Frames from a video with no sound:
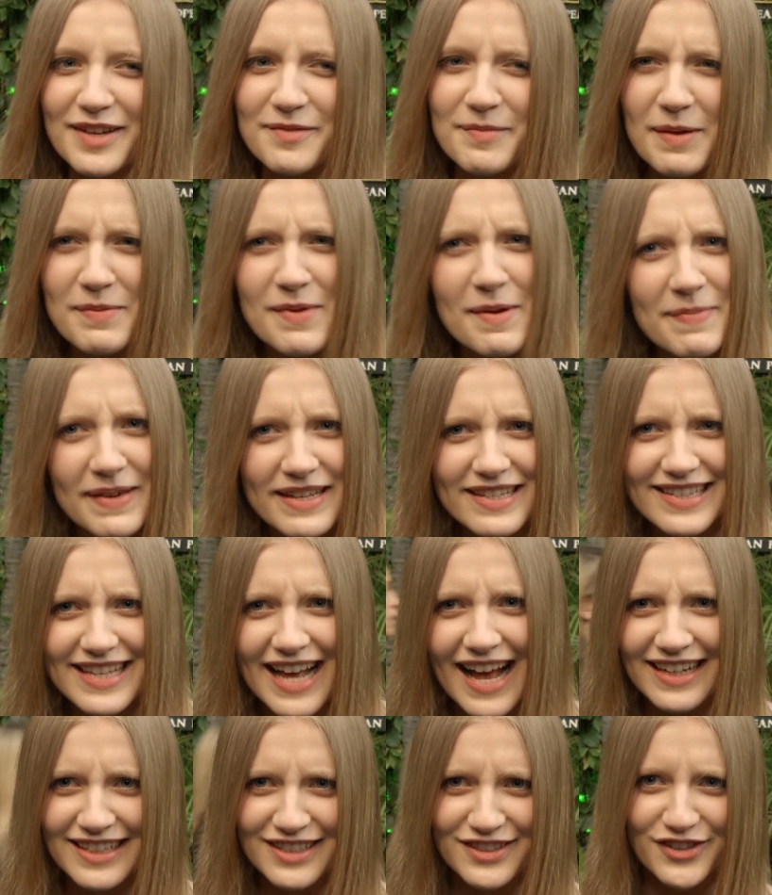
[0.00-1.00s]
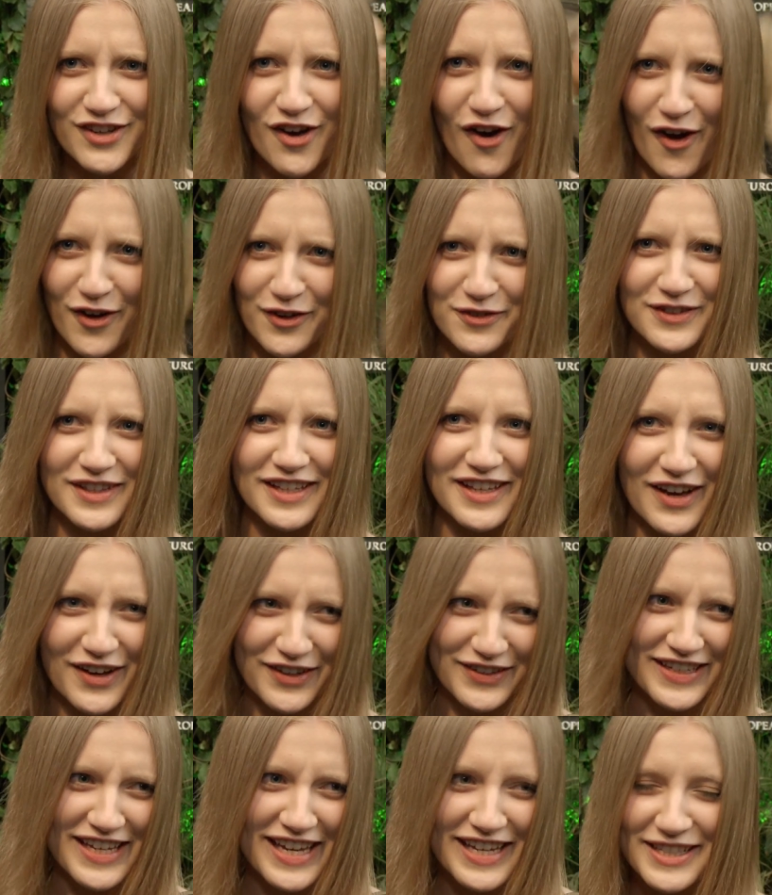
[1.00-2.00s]
Maybe a bit sad and dark for the
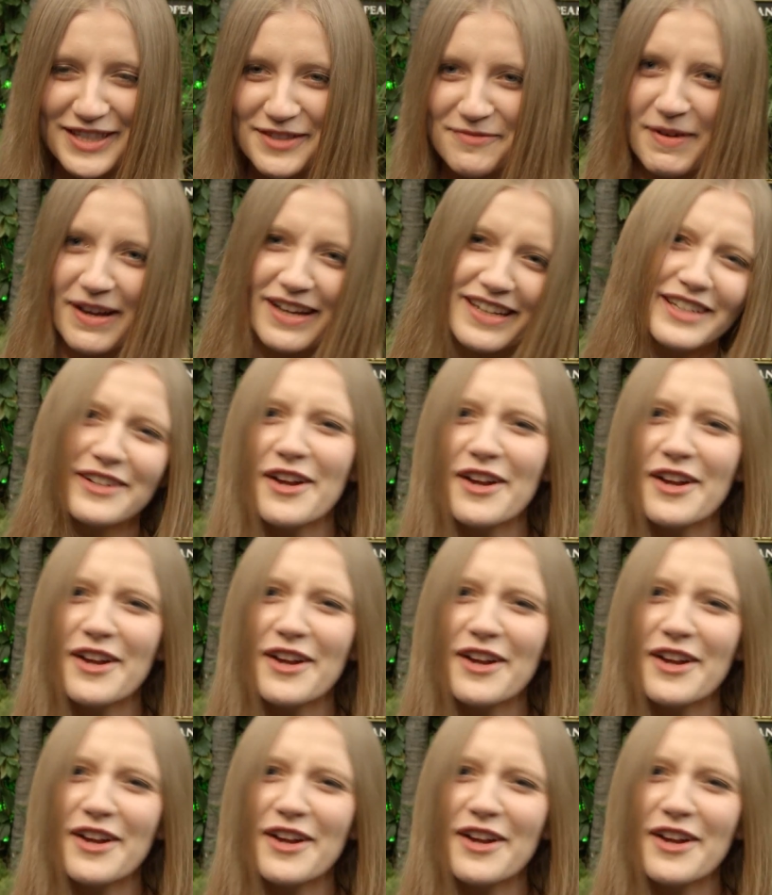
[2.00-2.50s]
young kids, but,